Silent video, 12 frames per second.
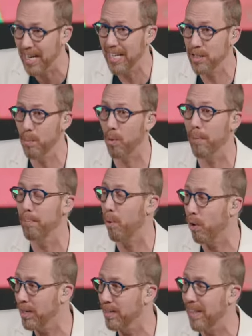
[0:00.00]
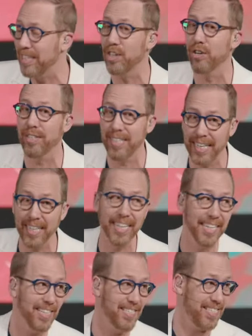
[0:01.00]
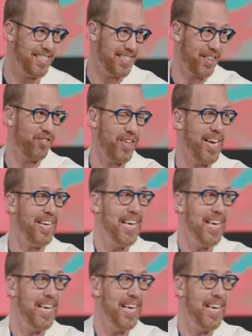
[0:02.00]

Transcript: It's more important than your healing because it's the thing